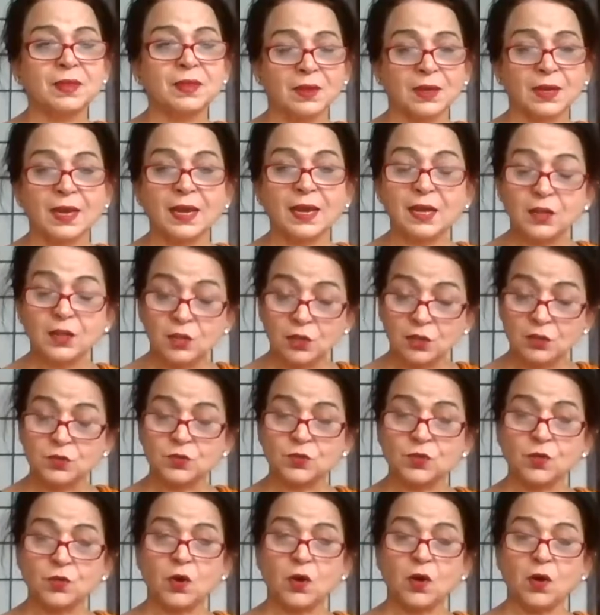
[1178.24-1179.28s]
Okay?
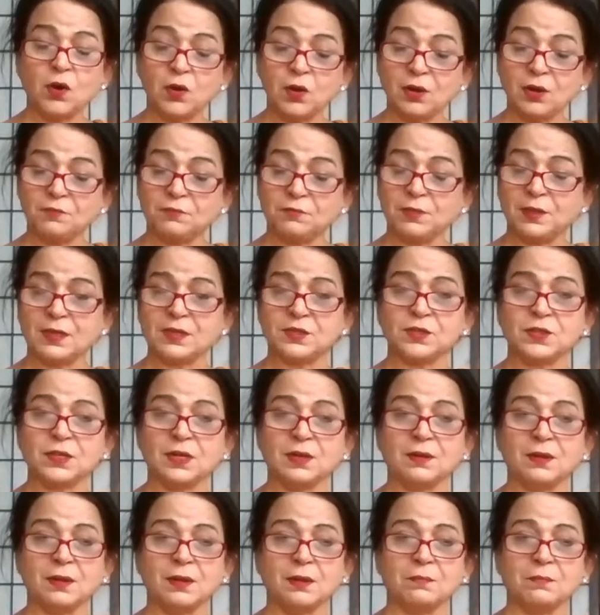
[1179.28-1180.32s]
So all of this
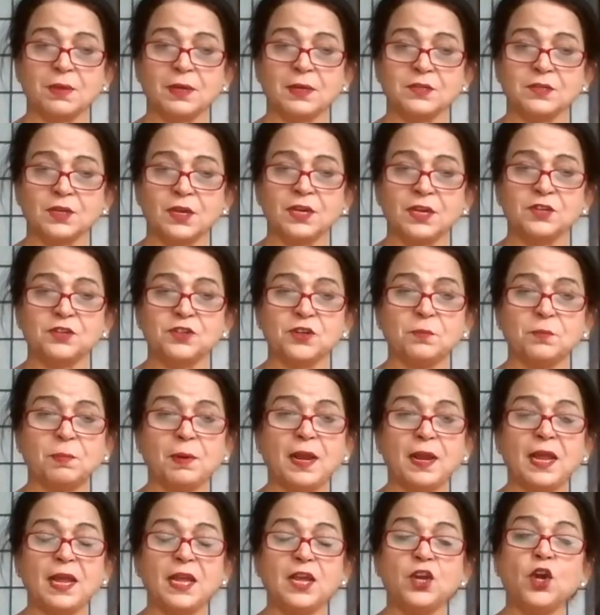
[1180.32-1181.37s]
is
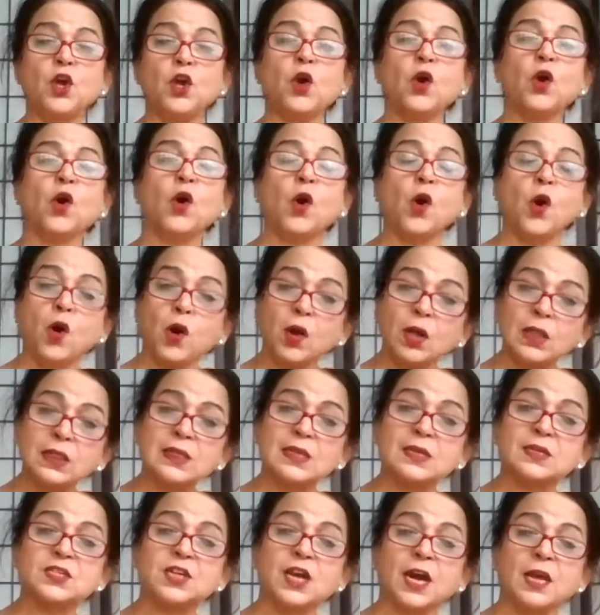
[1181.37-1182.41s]
interplaying all
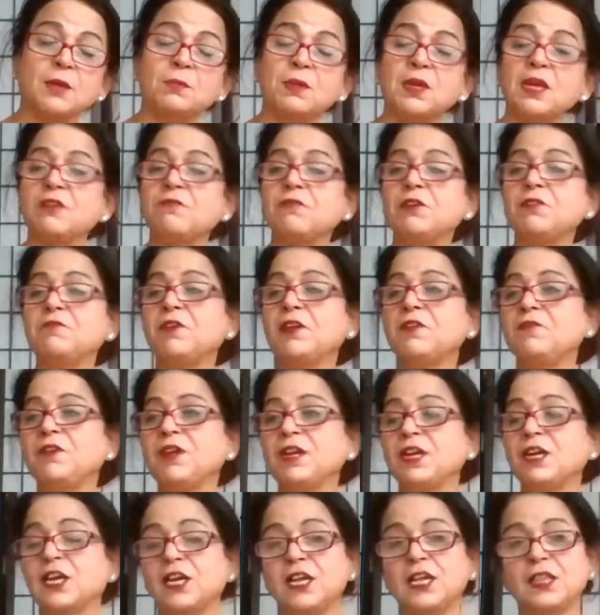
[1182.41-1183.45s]
the time. Even when
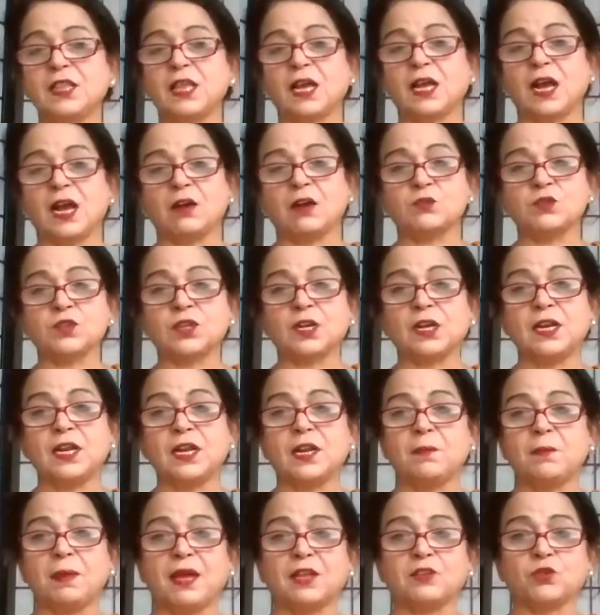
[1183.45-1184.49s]
we clean the house,
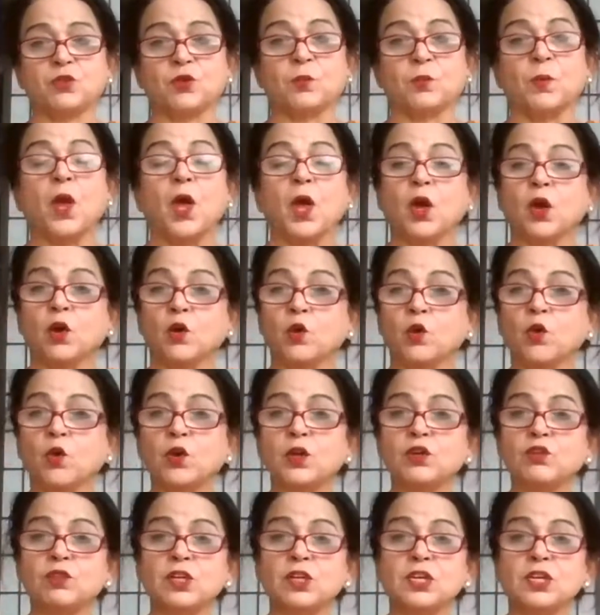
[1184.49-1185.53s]
clean a bathroom, go
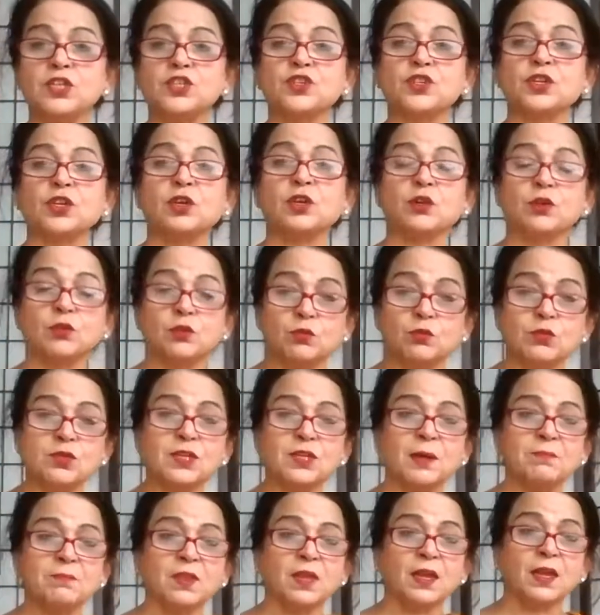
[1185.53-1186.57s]
into the kitchen, do
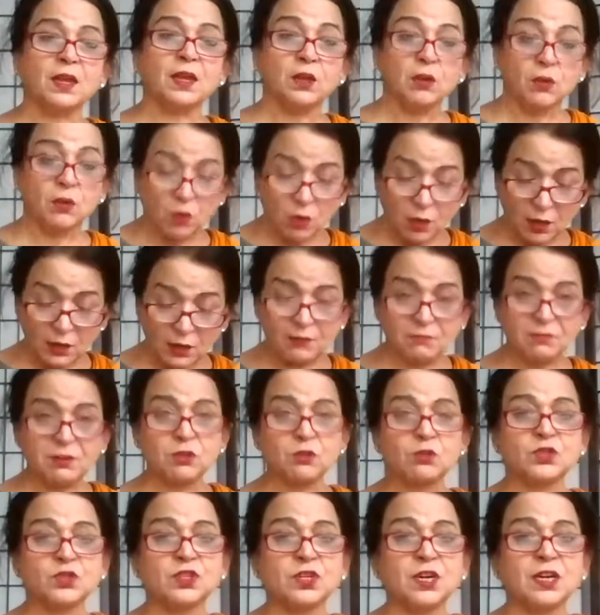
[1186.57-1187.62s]
something, or even
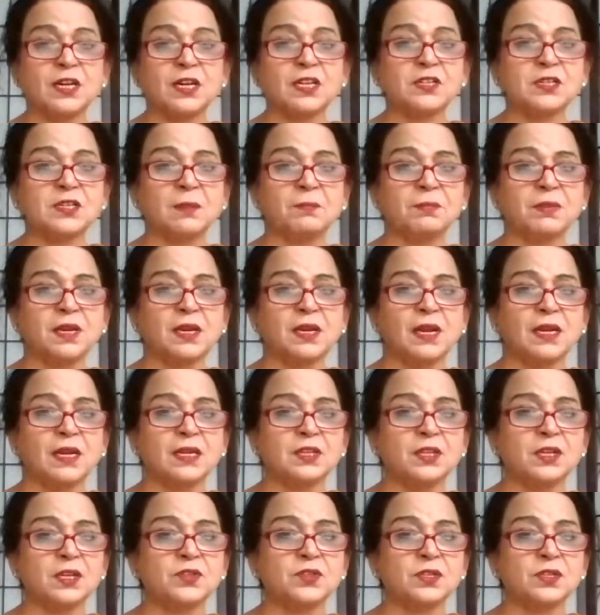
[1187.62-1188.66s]
to study something
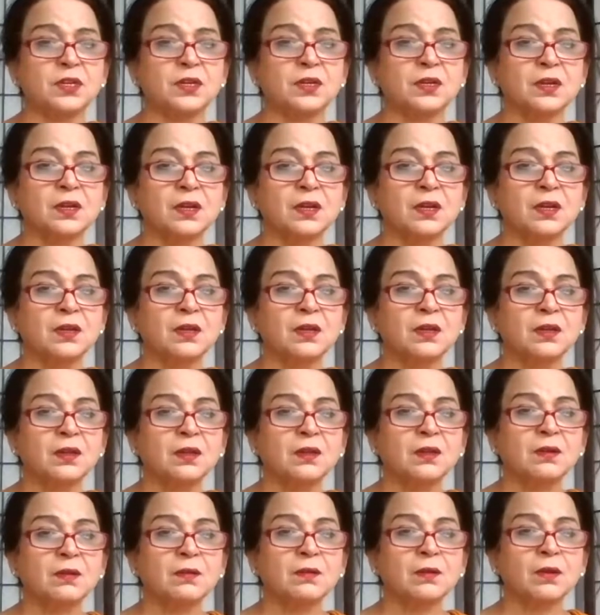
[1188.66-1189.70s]
like this,
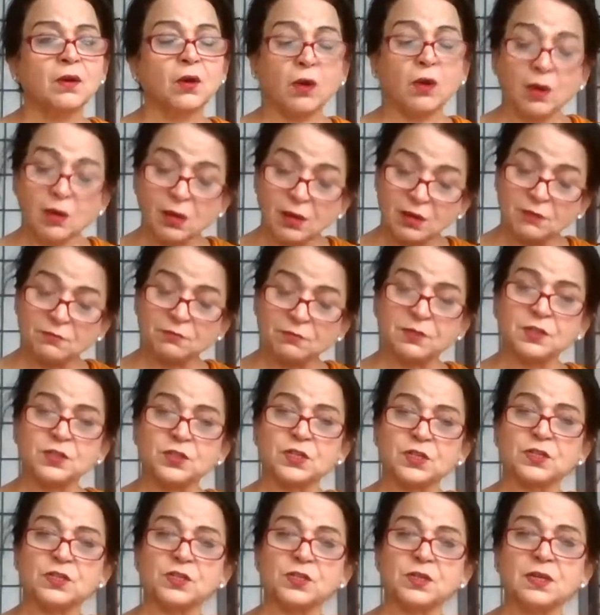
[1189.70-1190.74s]
all of
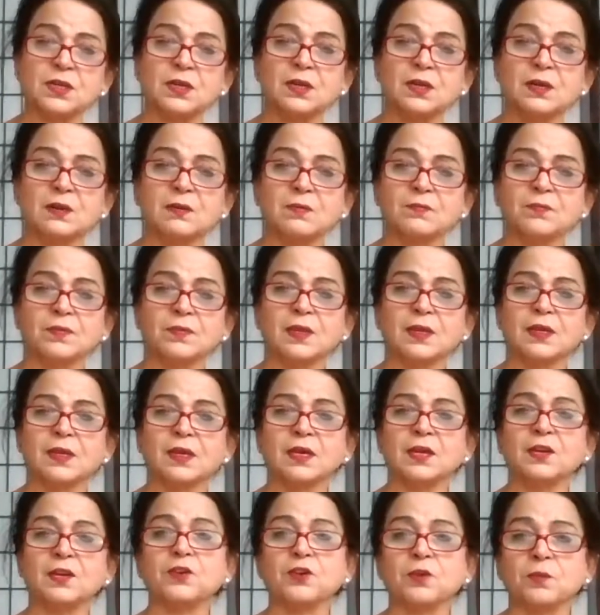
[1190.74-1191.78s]
this is
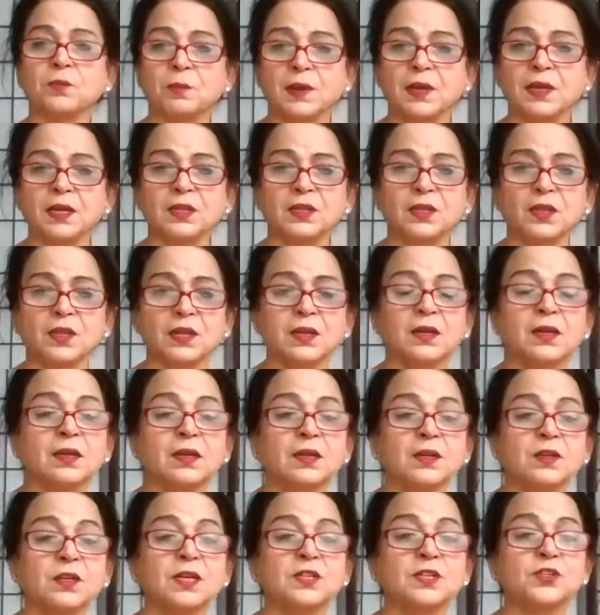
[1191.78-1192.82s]
interplaying there.
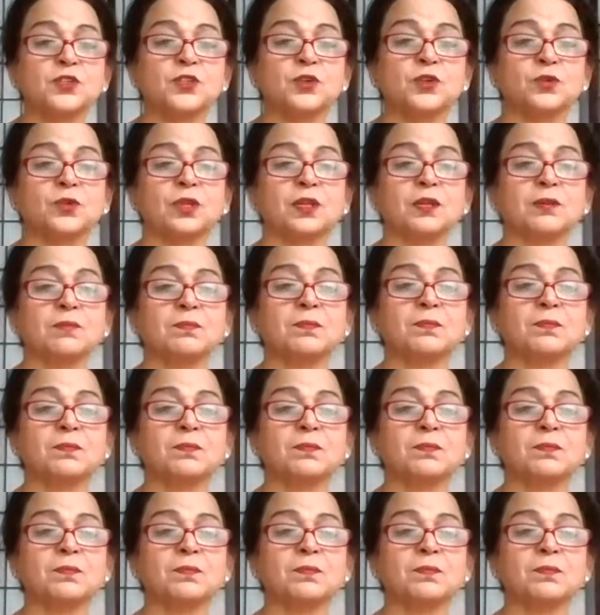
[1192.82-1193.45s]
Yes, Jyoti.